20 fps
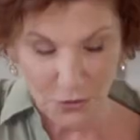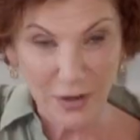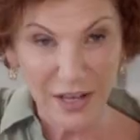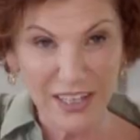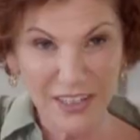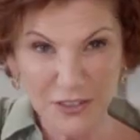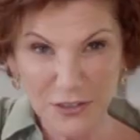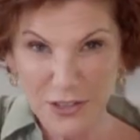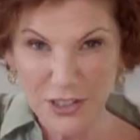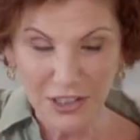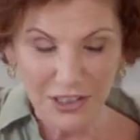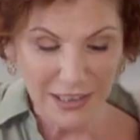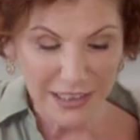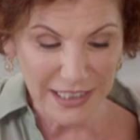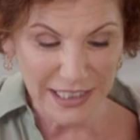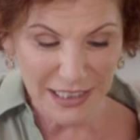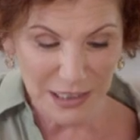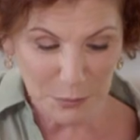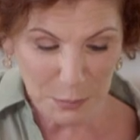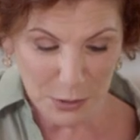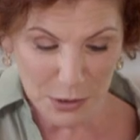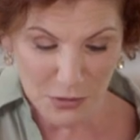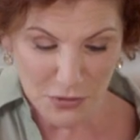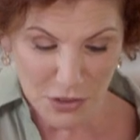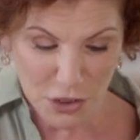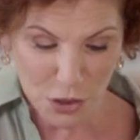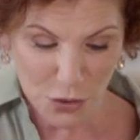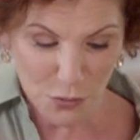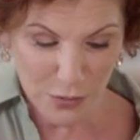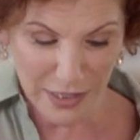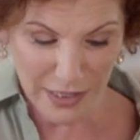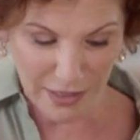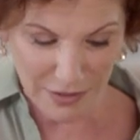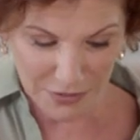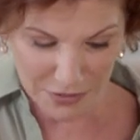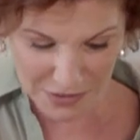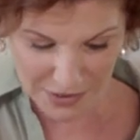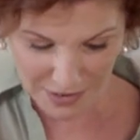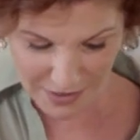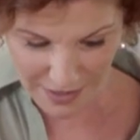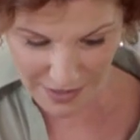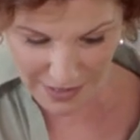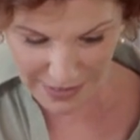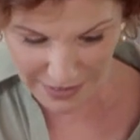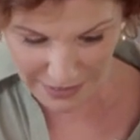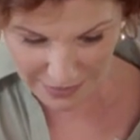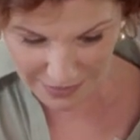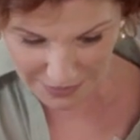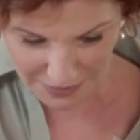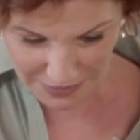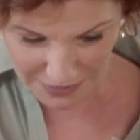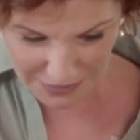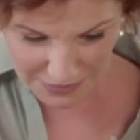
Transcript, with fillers: You gotta use a little bit of strength to cut it.